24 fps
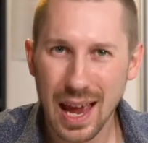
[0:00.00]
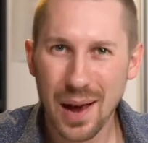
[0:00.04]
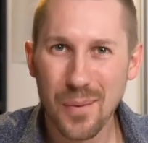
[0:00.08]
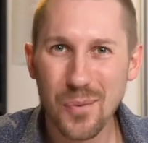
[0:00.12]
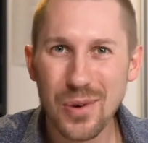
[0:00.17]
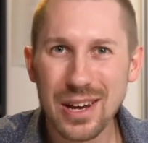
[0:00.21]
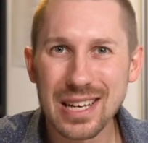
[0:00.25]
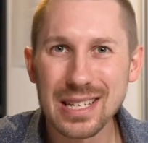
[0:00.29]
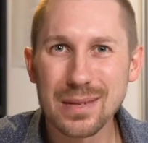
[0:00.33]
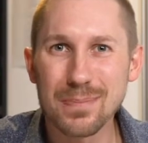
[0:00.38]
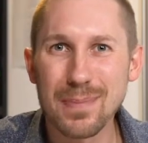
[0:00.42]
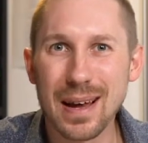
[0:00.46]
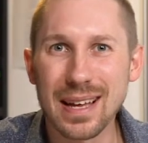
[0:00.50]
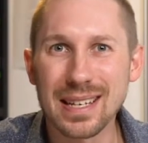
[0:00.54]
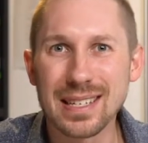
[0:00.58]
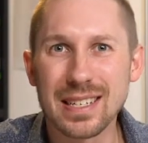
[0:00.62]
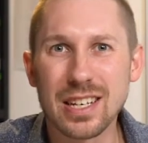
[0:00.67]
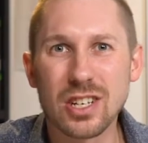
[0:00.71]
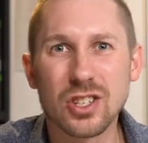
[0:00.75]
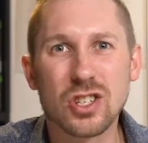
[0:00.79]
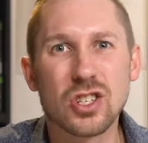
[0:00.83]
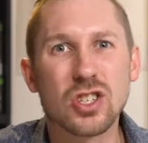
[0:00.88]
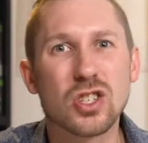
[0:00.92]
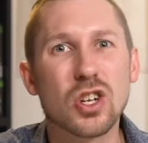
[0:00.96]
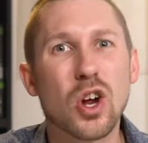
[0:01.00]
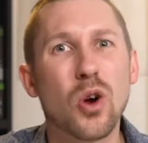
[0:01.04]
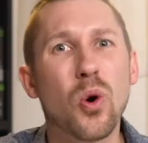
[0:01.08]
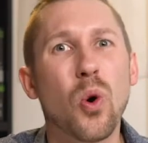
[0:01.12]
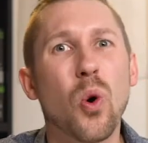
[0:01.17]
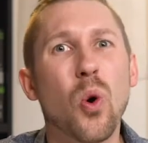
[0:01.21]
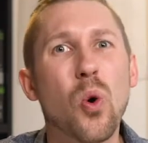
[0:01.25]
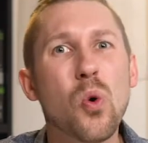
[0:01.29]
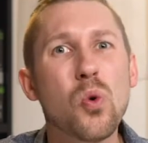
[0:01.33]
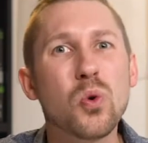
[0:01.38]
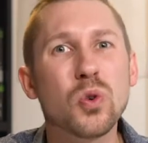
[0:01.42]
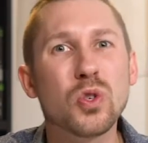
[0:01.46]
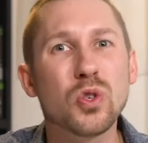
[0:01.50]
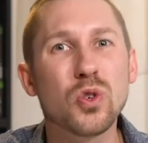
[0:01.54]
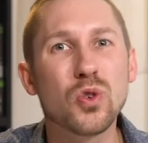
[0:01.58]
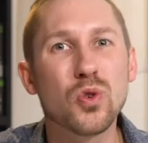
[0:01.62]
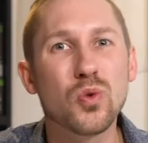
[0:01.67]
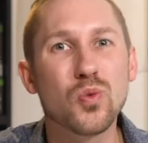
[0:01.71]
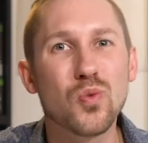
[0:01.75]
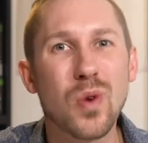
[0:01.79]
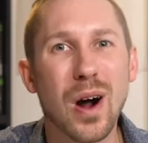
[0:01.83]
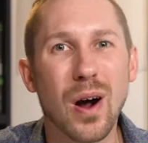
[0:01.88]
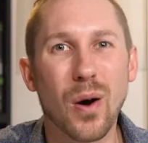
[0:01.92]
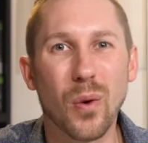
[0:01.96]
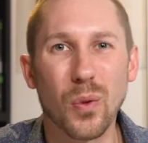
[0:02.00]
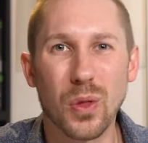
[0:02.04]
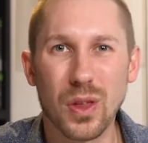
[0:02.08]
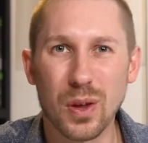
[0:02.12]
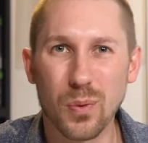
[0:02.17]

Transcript: And we as maths teachers know all too well